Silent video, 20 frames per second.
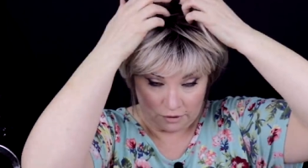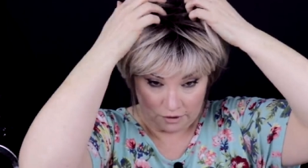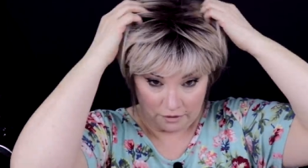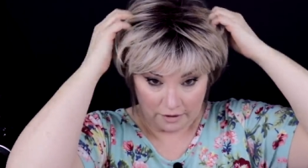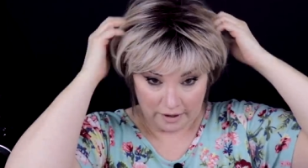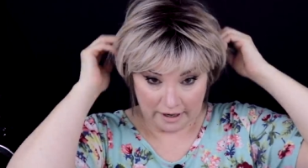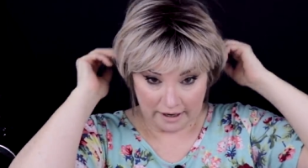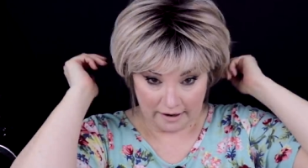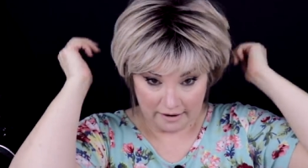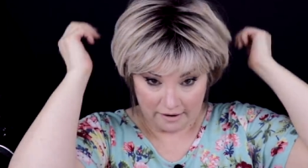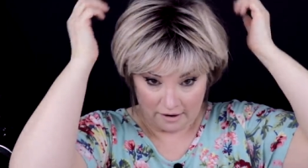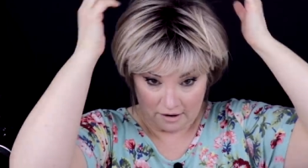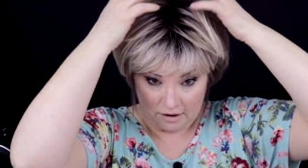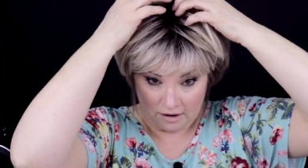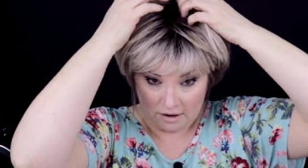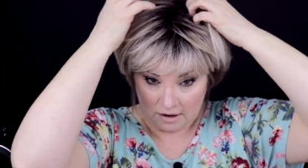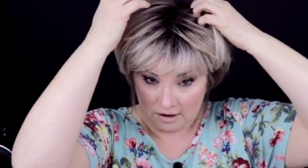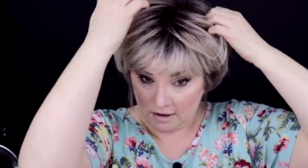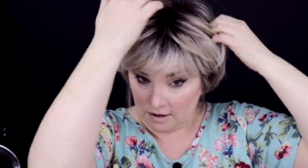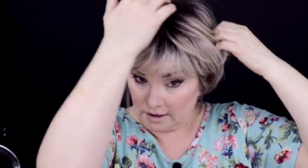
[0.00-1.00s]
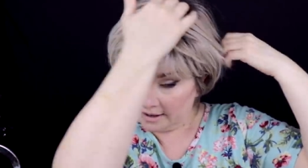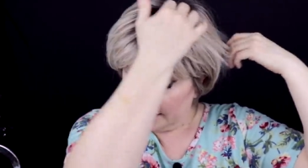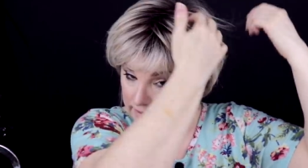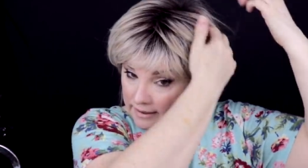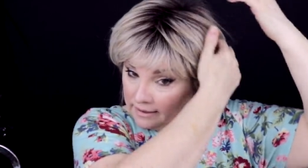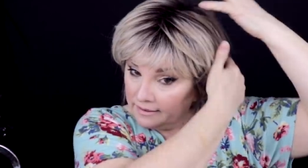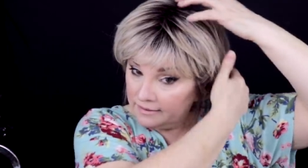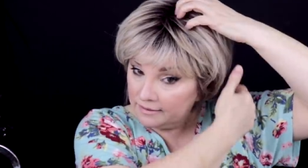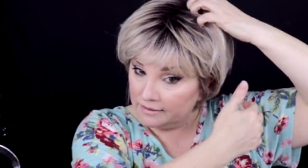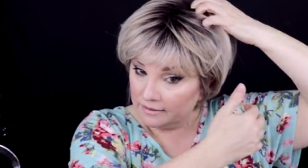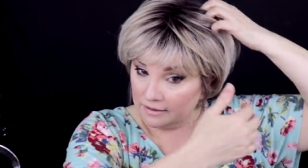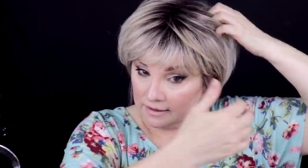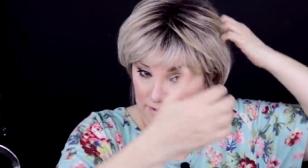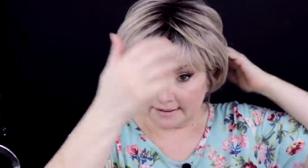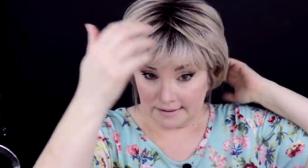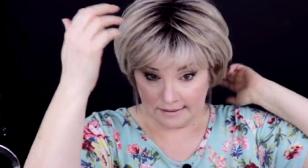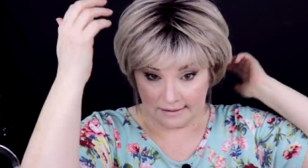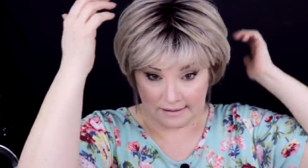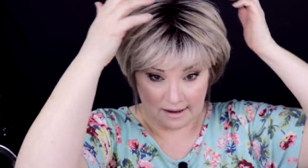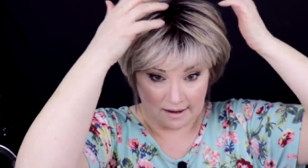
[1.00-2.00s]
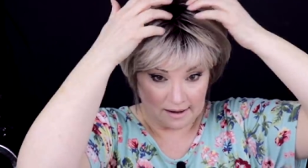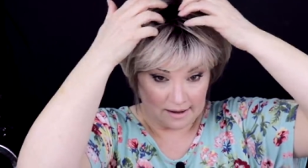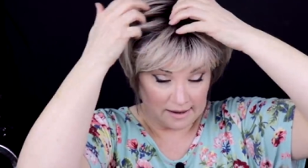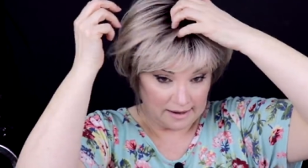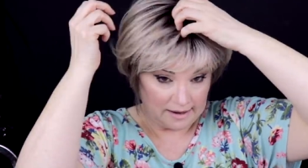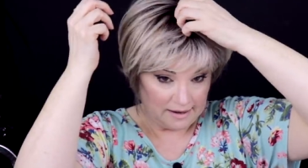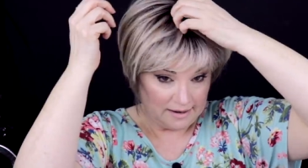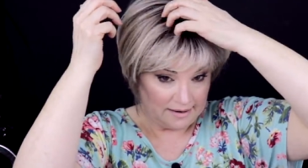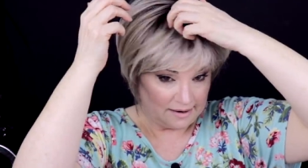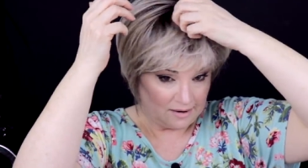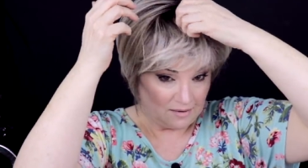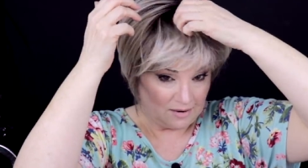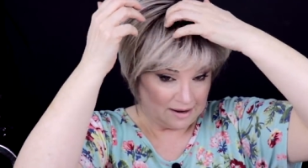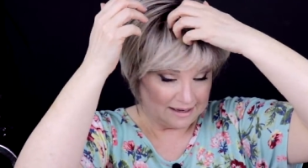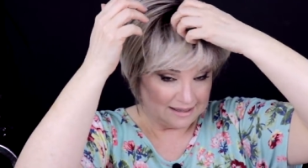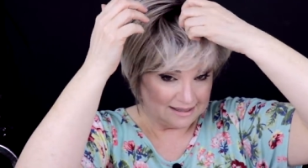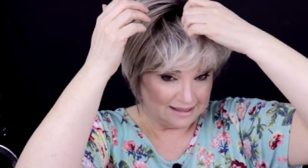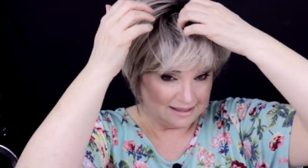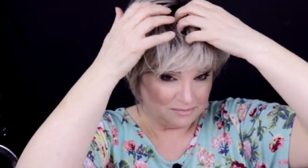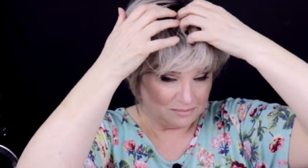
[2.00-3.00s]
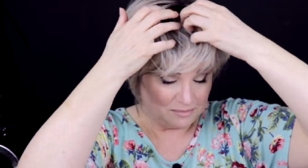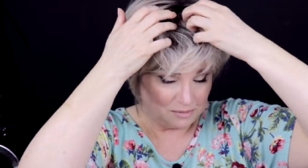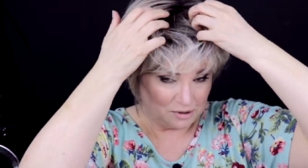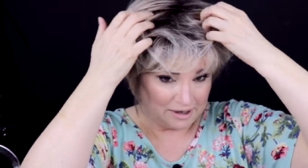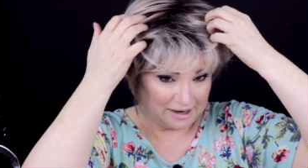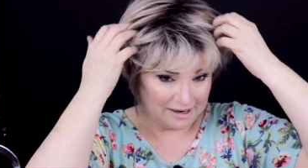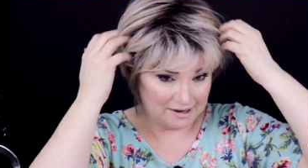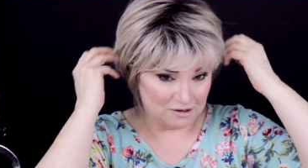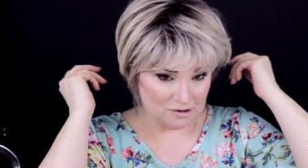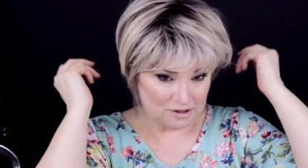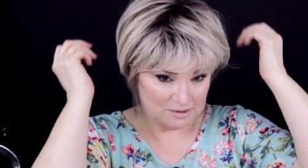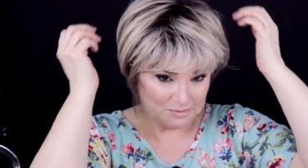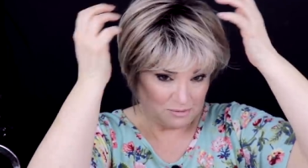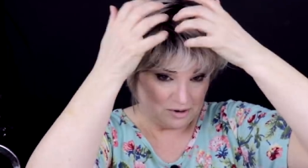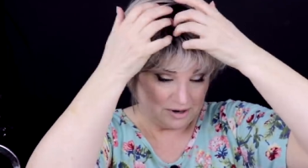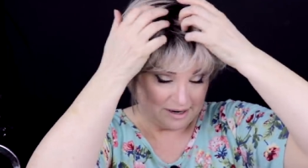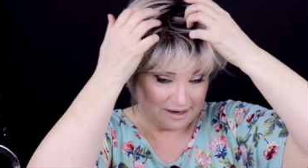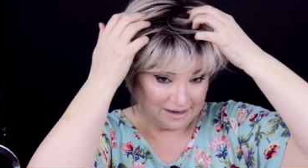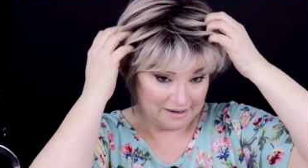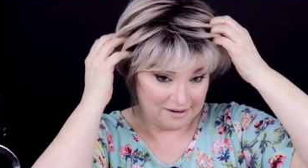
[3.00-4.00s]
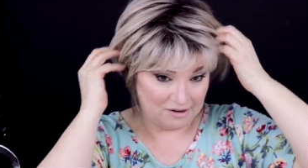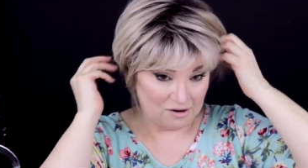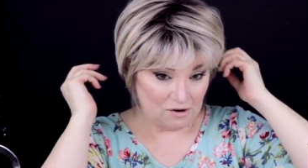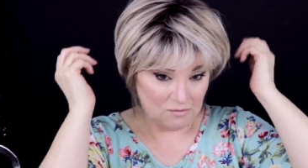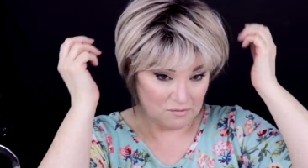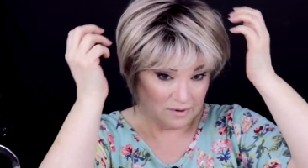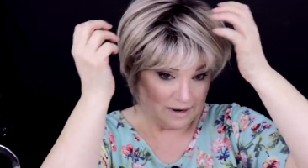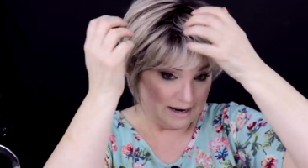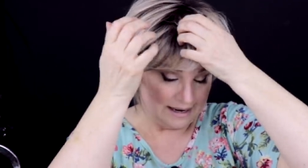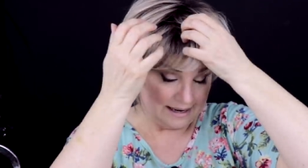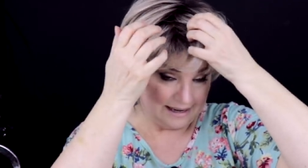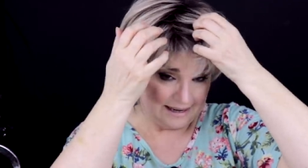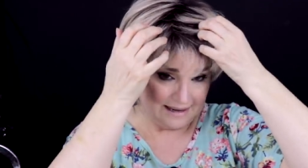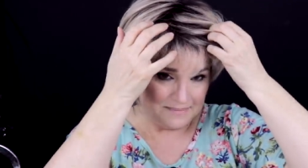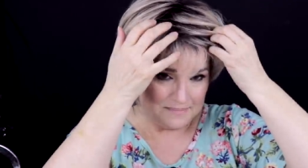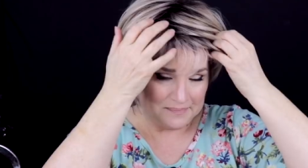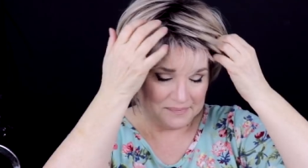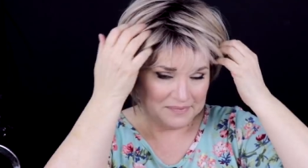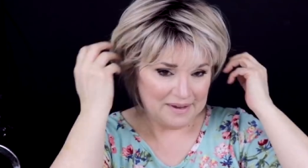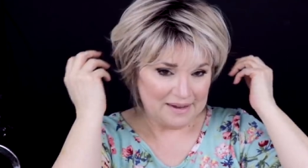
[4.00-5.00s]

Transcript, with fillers: your hair on this side, now I did put hairspray in it already,